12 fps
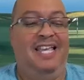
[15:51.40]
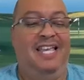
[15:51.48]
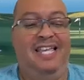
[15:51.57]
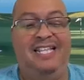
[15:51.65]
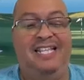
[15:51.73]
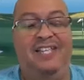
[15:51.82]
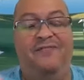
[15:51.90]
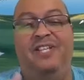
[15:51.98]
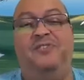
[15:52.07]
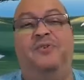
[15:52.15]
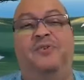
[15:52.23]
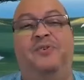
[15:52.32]

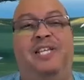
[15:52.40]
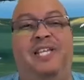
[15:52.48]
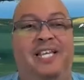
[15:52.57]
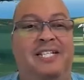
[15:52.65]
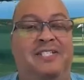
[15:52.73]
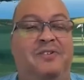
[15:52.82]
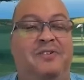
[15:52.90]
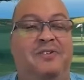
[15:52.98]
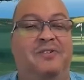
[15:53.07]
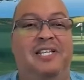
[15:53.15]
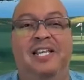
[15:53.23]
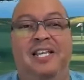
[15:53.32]
individually, he has
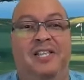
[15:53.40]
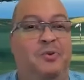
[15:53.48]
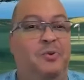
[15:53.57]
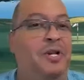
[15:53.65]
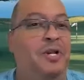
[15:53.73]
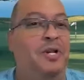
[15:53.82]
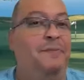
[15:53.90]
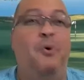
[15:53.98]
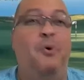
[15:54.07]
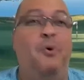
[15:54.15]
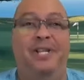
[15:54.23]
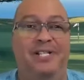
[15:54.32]
only 3
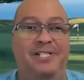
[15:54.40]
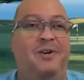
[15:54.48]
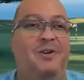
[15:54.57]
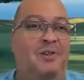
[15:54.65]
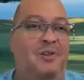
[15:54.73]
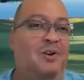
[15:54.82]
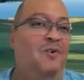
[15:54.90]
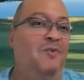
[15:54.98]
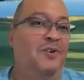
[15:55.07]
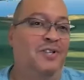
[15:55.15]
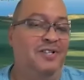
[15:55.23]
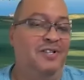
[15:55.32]
points all
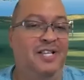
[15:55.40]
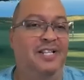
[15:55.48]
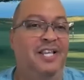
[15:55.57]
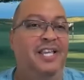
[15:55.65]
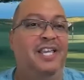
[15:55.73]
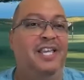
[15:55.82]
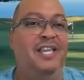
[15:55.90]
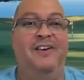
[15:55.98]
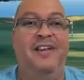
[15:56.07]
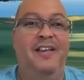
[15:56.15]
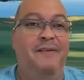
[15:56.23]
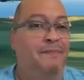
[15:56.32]
over the year.